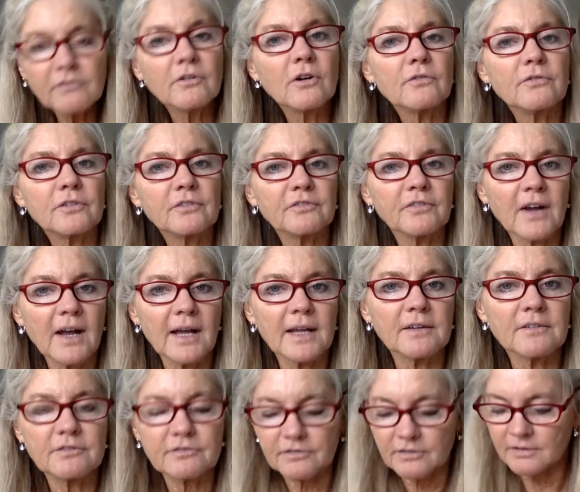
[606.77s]
over
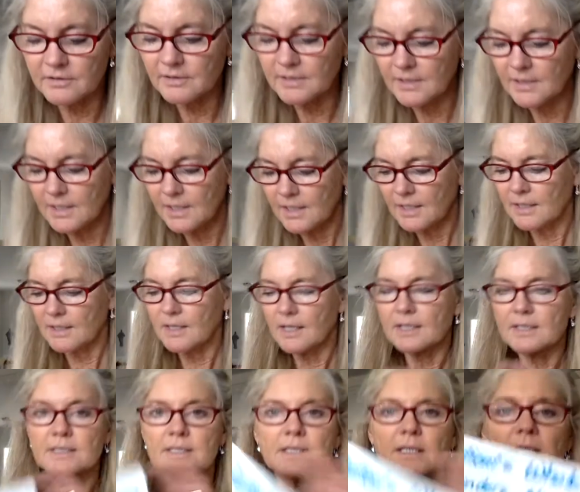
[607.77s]
5. That
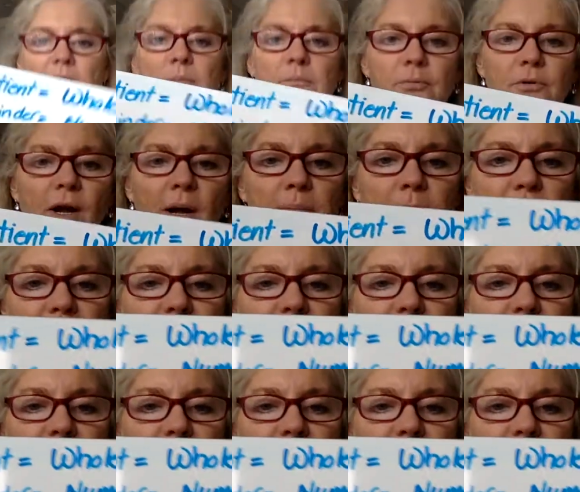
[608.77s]
is an improper